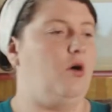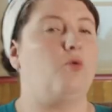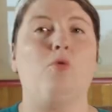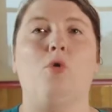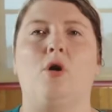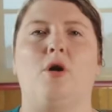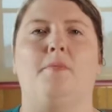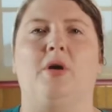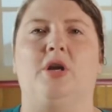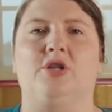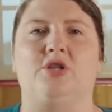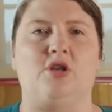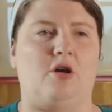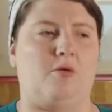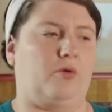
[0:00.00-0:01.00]
warm, but
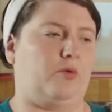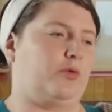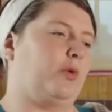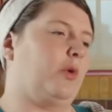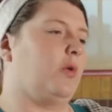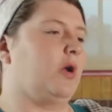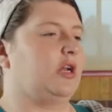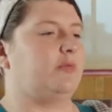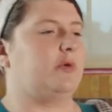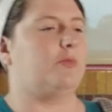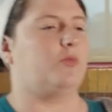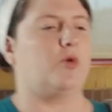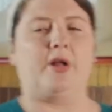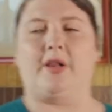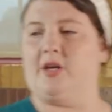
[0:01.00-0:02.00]
it's not. So we want it to be
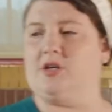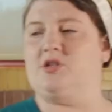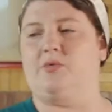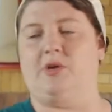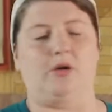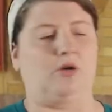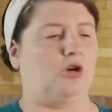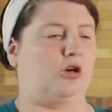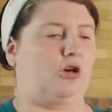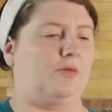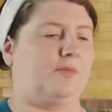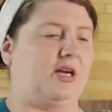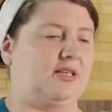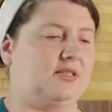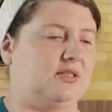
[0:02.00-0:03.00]
boiling so we can cook our
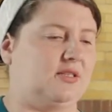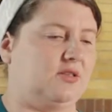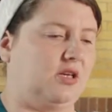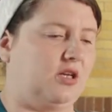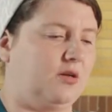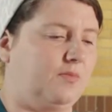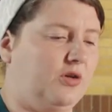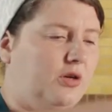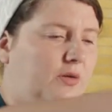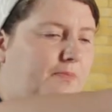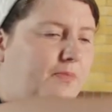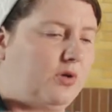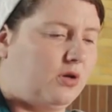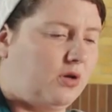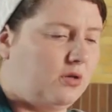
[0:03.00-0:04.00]
pasta. So I'm gonna put a
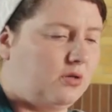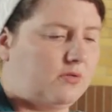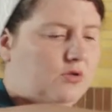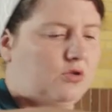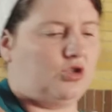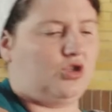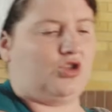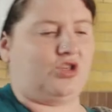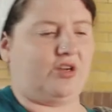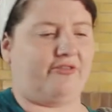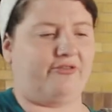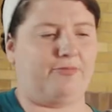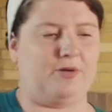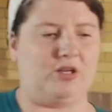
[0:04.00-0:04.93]
good chef